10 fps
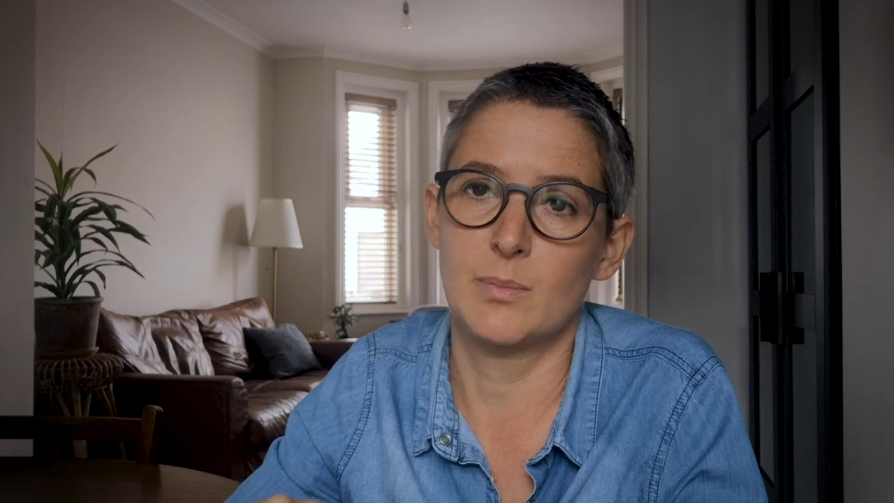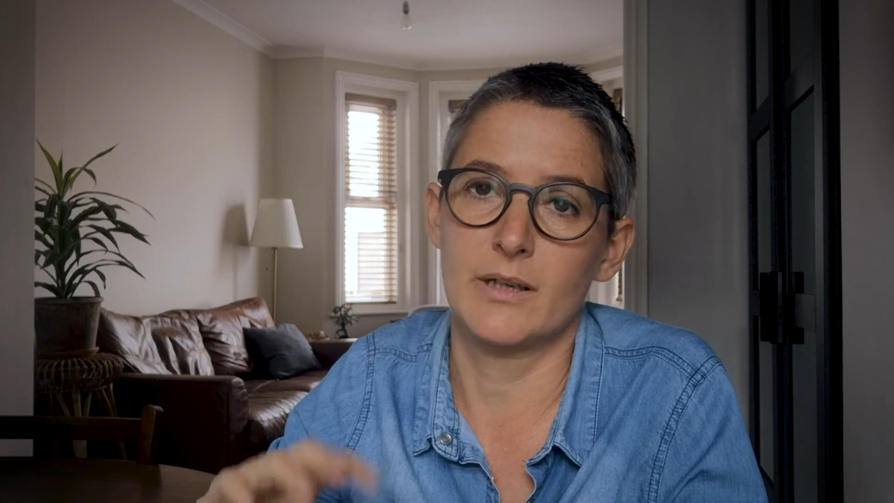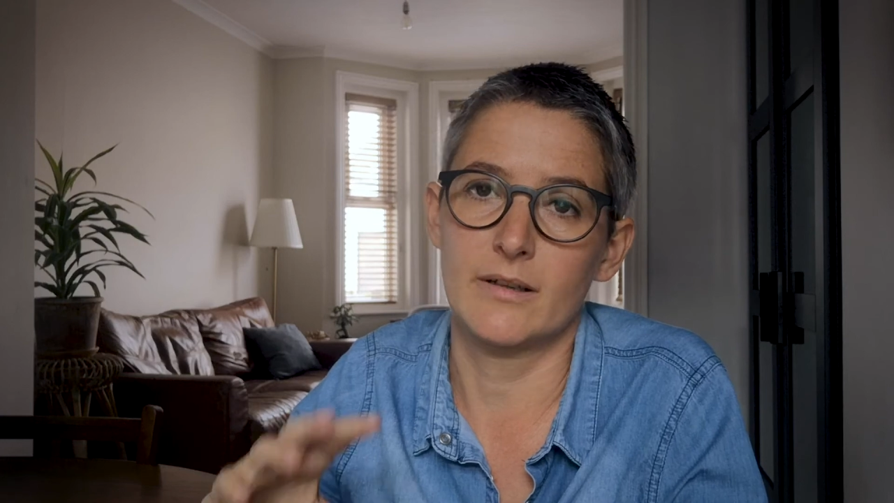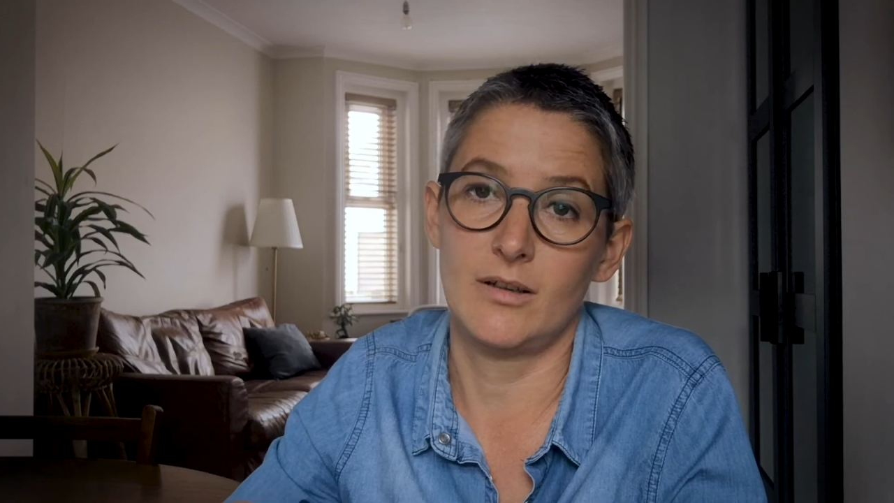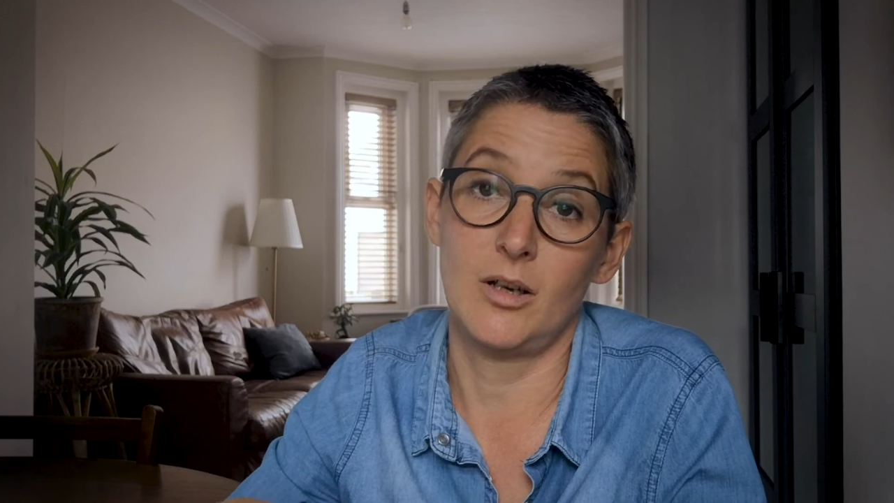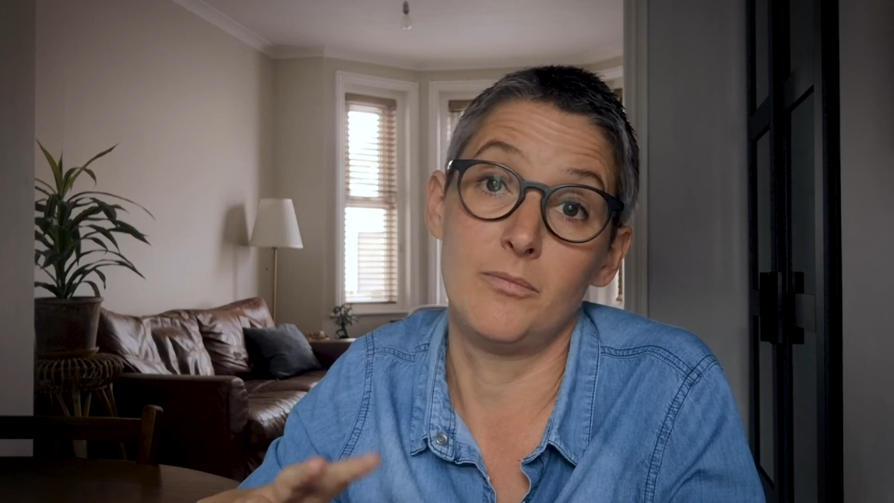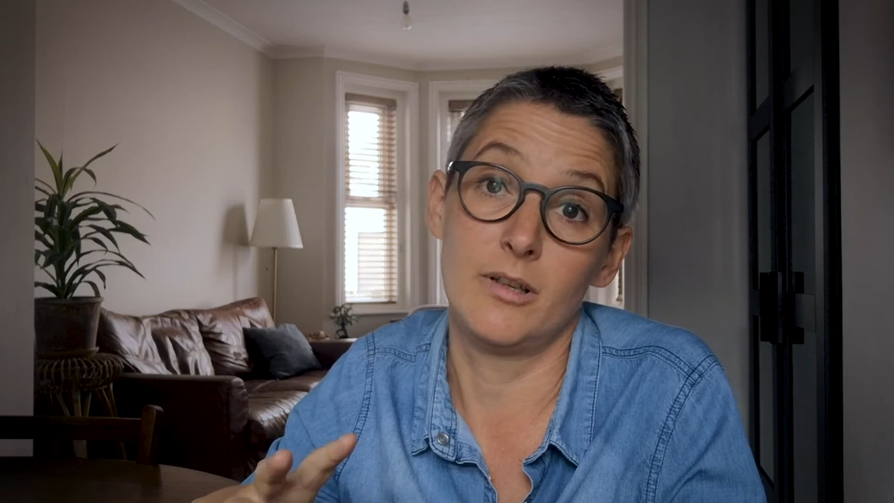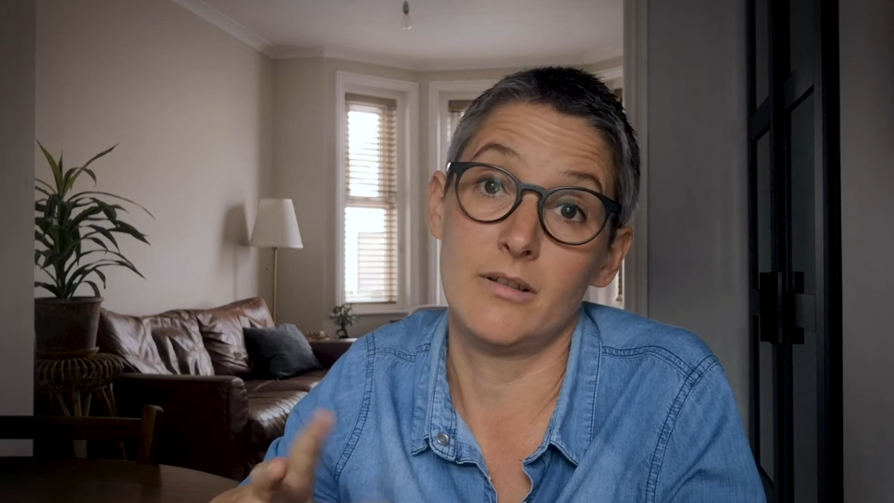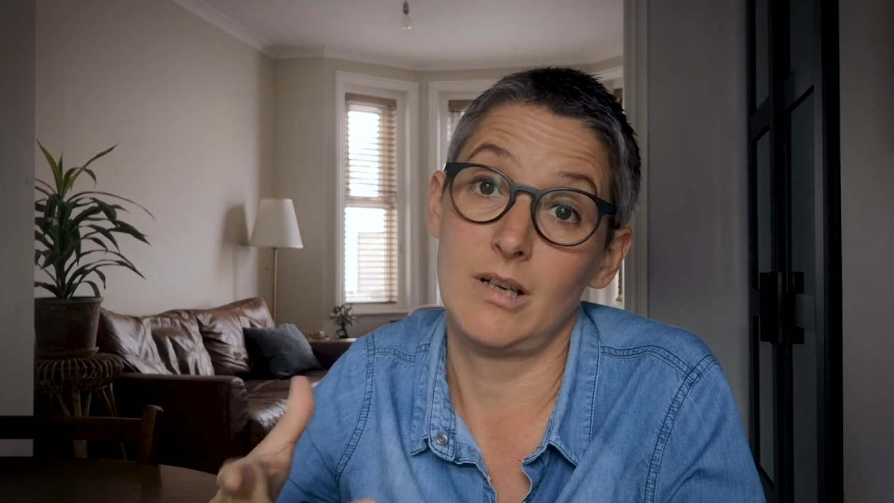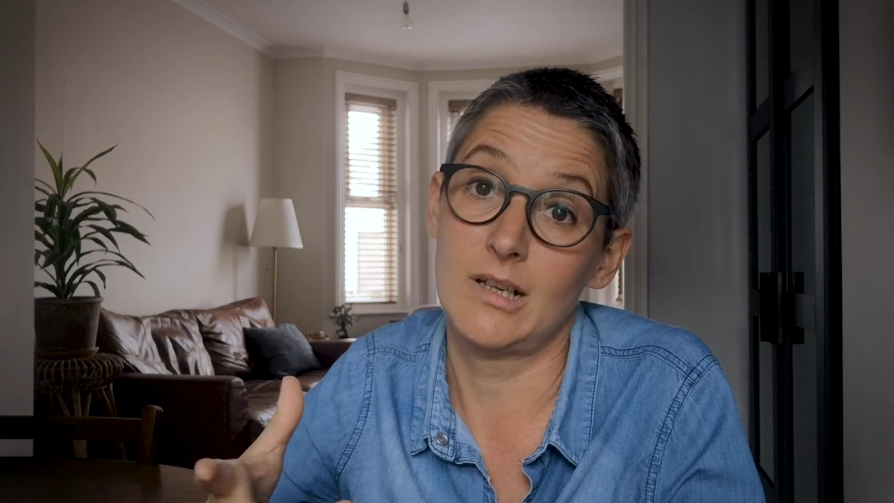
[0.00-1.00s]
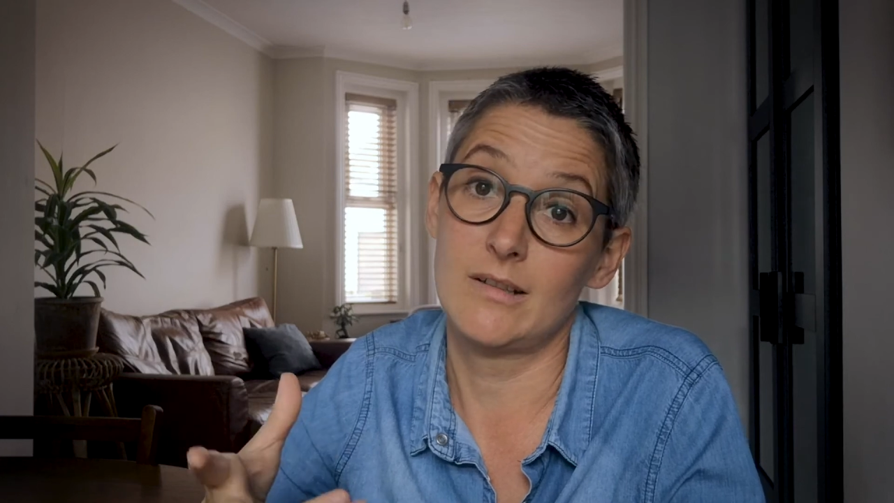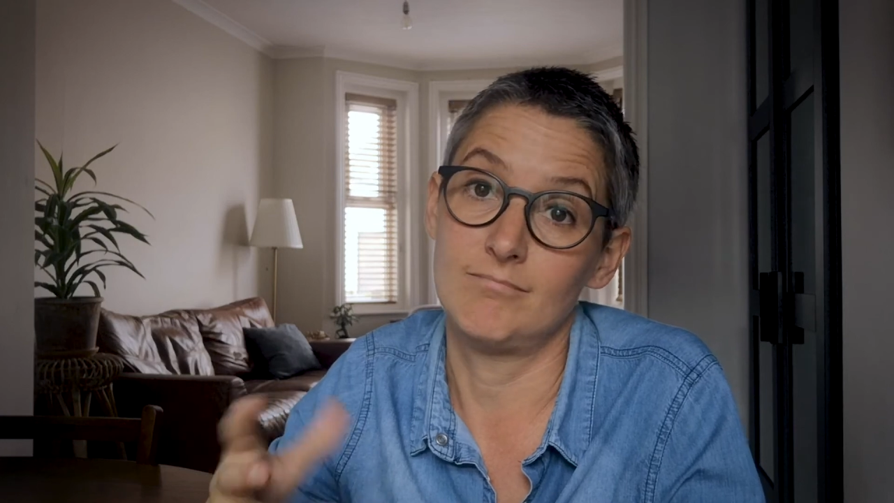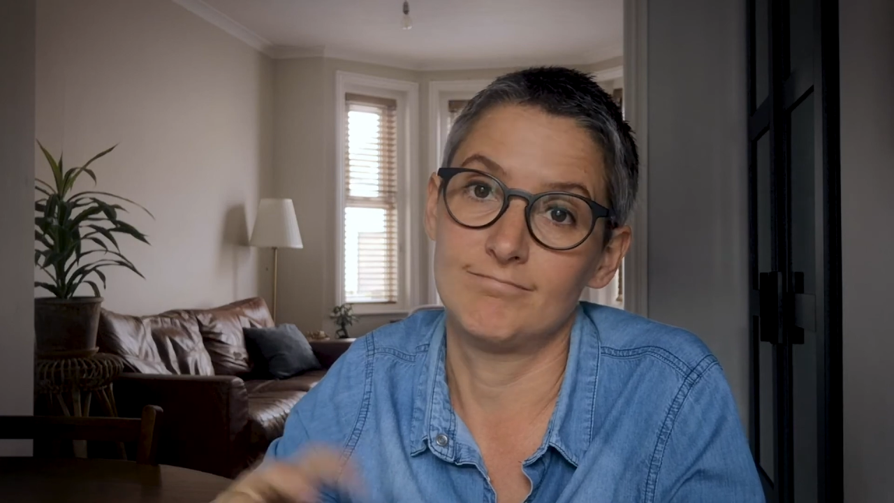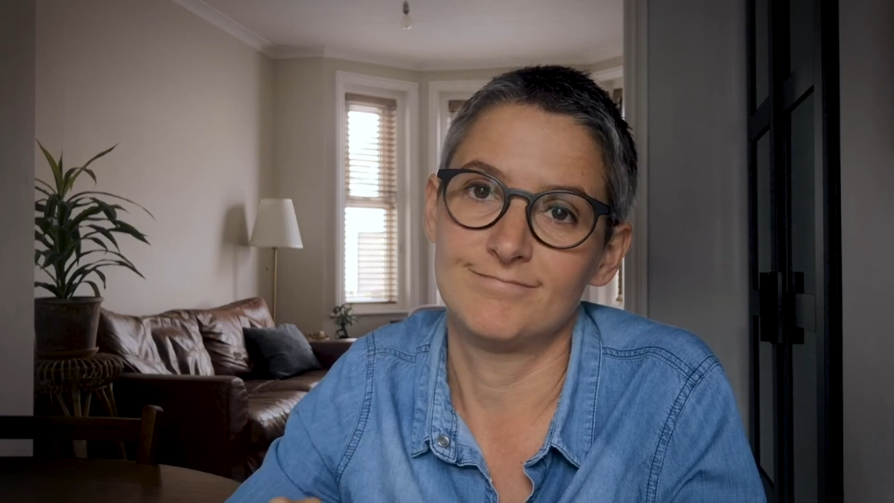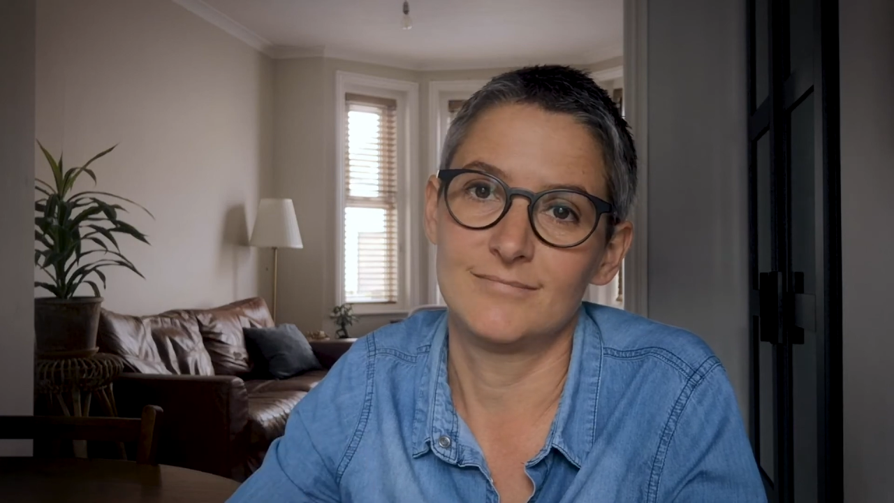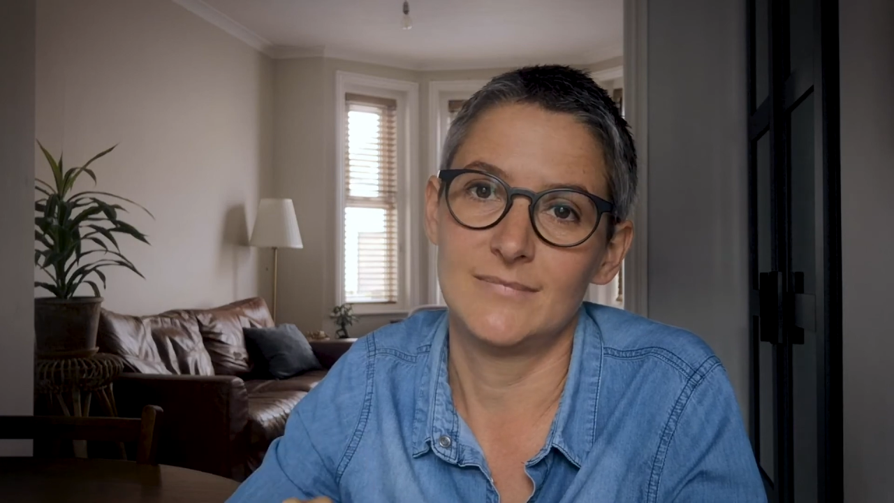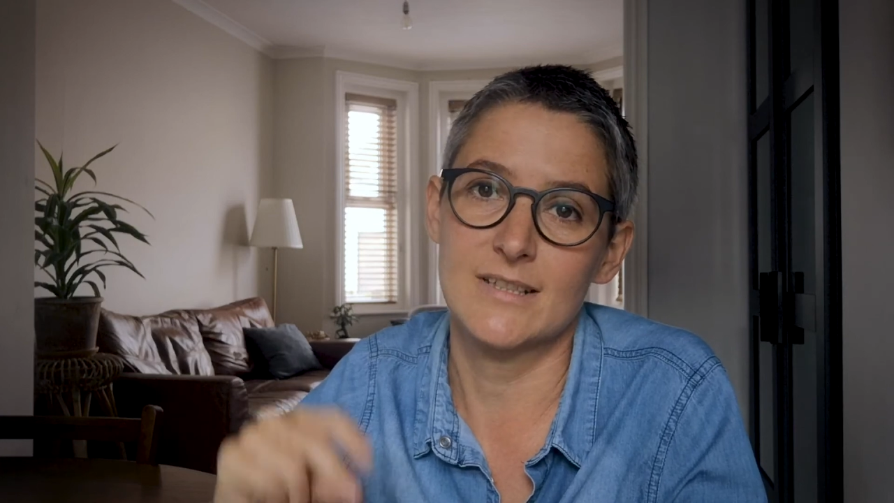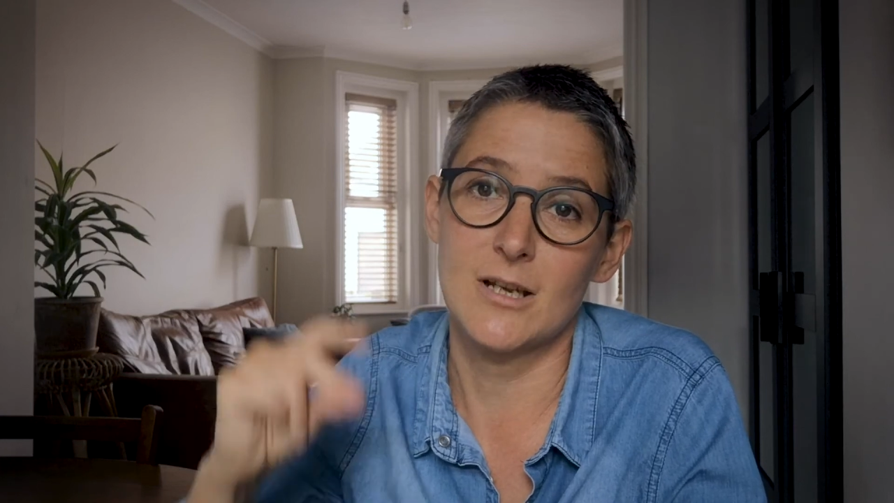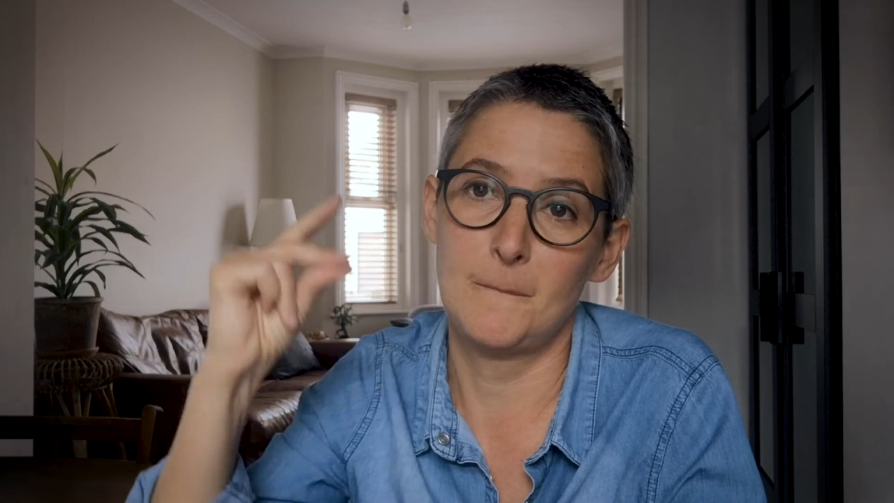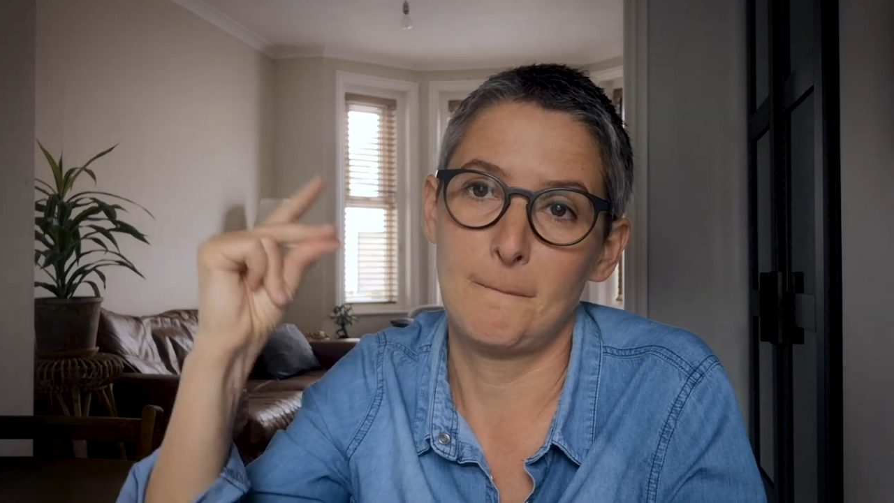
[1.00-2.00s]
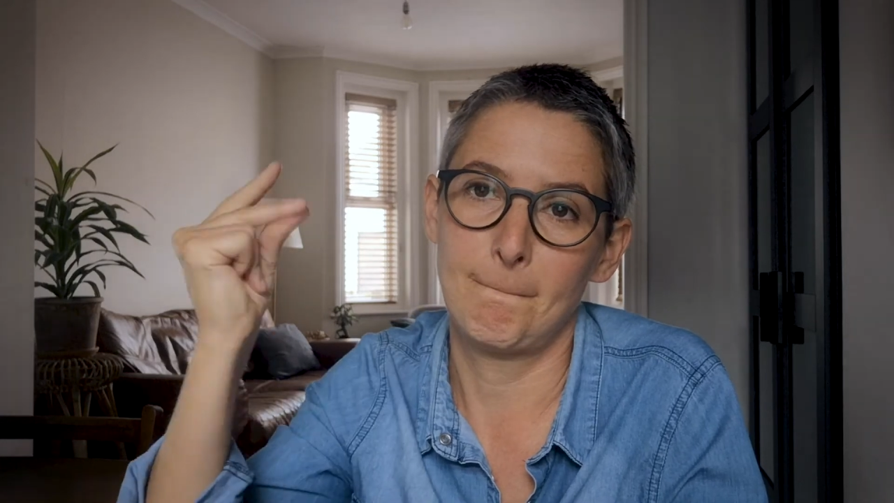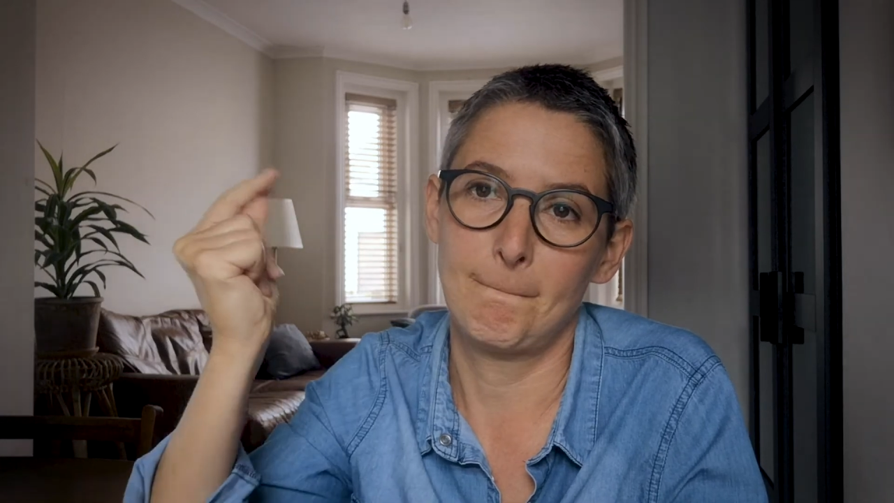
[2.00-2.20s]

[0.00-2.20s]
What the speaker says: but hopefully you like them. Let's go.